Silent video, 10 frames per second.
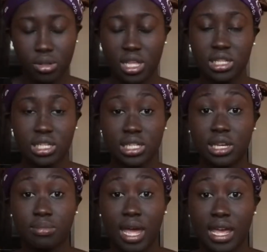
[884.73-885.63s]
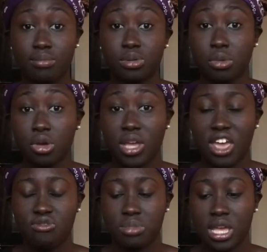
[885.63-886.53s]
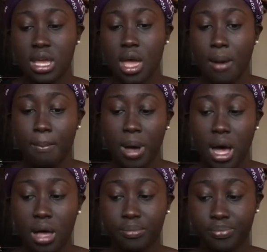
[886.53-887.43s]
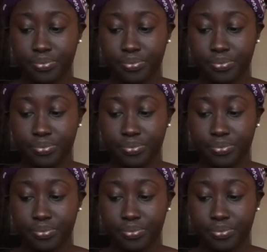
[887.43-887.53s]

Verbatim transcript: this is a tip that Ibs Mo gave me, but